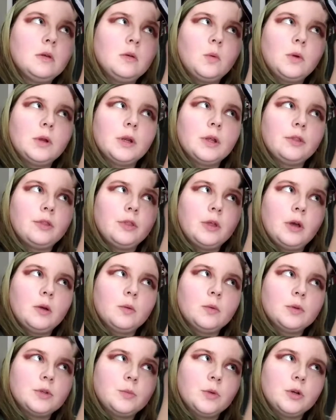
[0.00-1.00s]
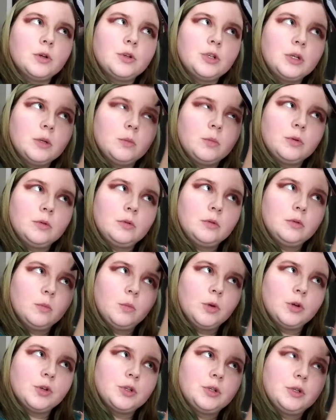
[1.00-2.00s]
what I thought was brush shampoo.
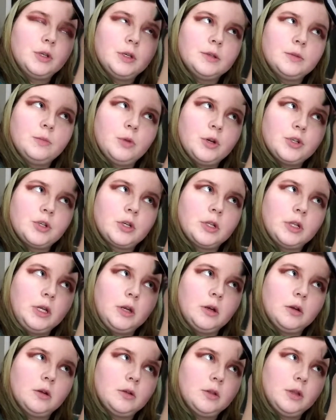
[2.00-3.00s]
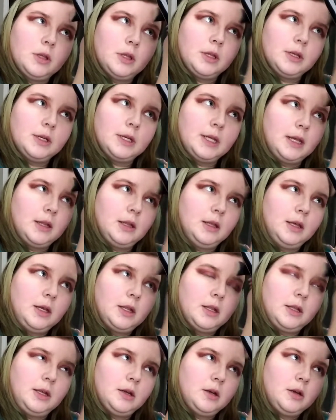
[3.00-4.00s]
Brush cleaner, like a daily
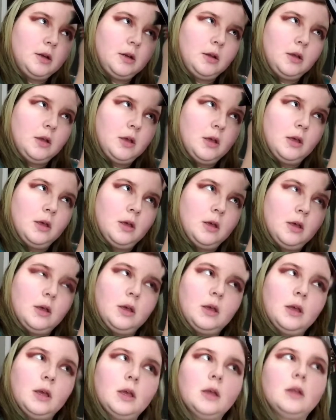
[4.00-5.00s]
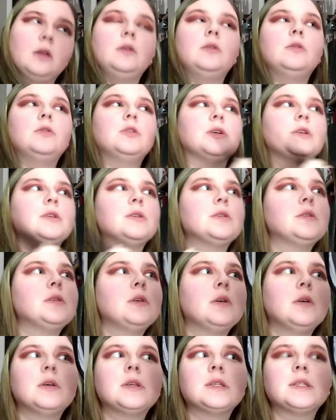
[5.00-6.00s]
cleaner, and you just
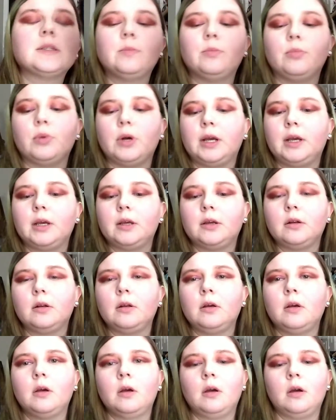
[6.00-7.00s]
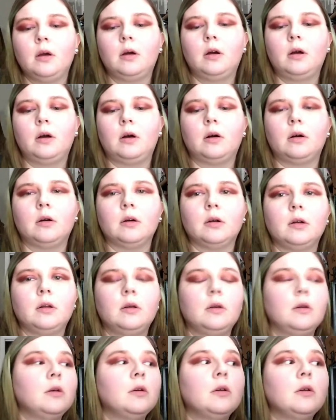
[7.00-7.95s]
spray it on,